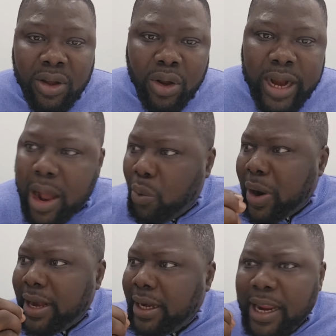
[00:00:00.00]
Now,
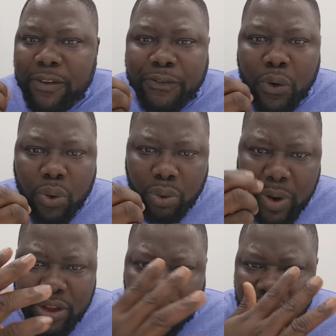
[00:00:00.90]
when
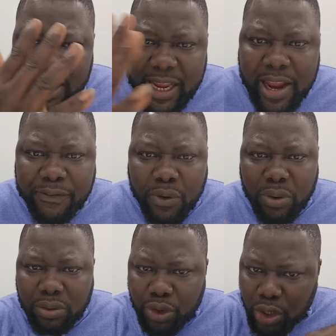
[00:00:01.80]
you see evil,
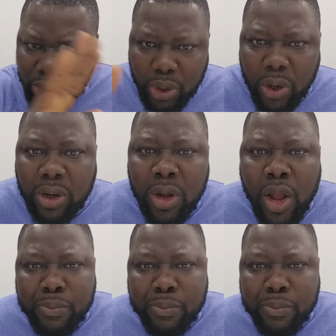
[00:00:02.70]
you don't talk.